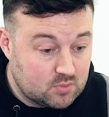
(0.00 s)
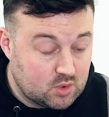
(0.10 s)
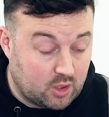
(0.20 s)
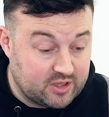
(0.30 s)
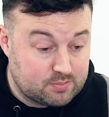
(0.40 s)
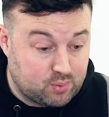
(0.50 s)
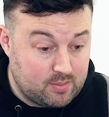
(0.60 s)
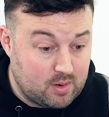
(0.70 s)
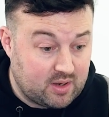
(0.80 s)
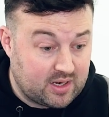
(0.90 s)
We've got these
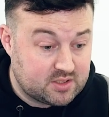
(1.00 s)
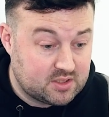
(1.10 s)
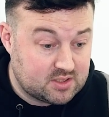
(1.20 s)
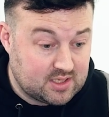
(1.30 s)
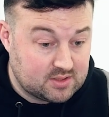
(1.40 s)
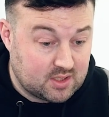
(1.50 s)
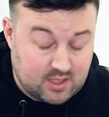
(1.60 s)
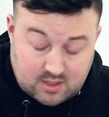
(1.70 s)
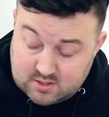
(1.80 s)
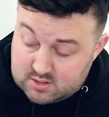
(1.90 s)
premium connectors and standard
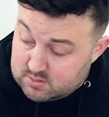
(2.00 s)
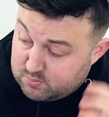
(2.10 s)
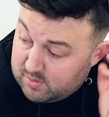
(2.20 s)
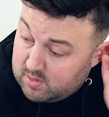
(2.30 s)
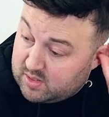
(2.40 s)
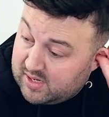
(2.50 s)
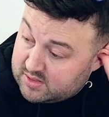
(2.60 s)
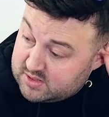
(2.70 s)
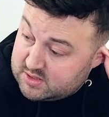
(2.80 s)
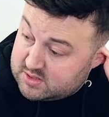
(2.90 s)
connectors. Premium
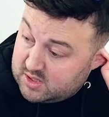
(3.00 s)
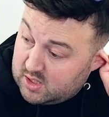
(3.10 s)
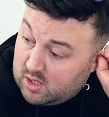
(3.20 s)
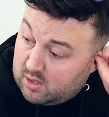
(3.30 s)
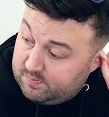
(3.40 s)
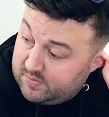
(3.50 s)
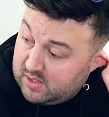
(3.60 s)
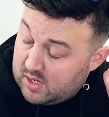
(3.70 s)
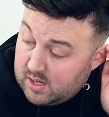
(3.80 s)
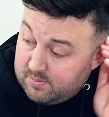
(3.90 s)
connectors, a lot
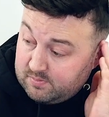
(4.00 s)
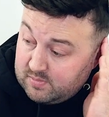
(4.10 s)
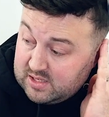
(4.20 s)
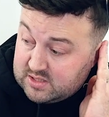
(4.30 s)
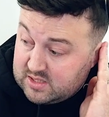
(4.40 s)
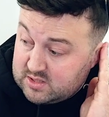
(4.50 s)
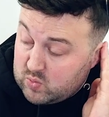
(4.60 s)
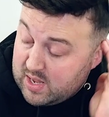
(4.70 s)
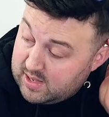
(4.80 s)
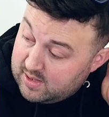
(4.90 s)
is
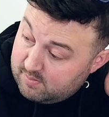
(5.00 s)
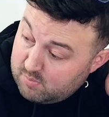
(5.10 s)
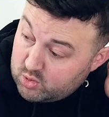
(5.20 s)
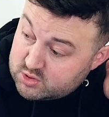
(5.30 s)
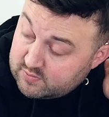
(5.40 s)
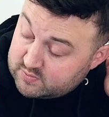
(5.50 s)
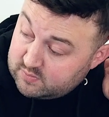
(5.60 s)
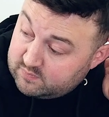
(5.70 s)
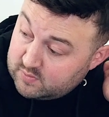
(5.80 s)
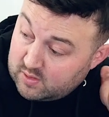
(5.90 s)
where Microsoft
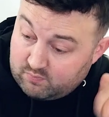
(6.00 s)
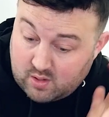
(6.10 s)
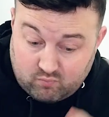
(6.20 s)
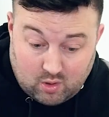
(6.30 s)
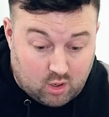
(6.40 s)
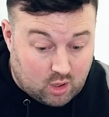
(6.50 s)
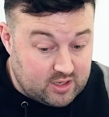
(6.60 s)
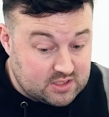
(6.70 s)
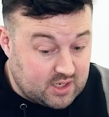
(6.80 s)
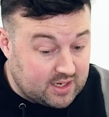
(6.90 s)
have wrote a lot of
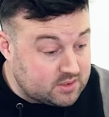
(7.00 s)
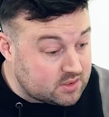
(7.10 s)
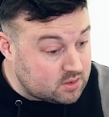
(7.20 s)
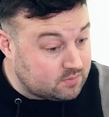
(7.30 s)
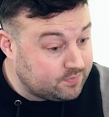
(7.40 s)
these connectors.